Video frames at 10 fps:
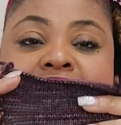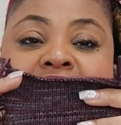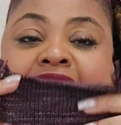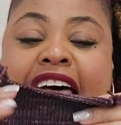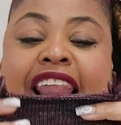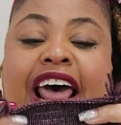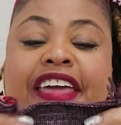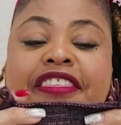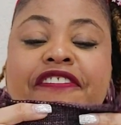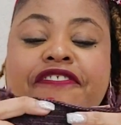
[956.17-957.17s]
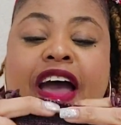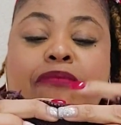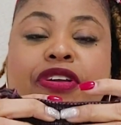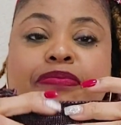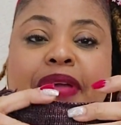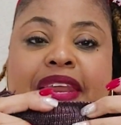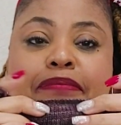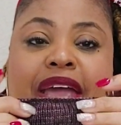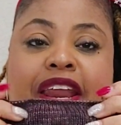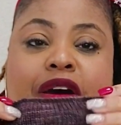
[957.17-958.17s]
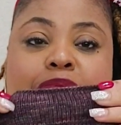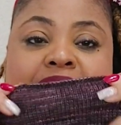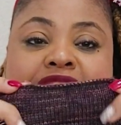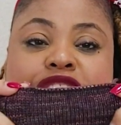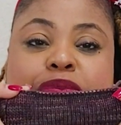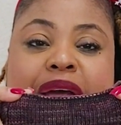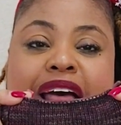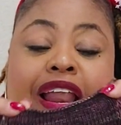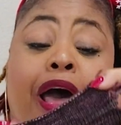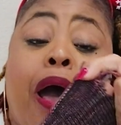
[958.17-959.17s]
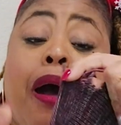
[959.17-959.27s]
And I like the fabric made up as well.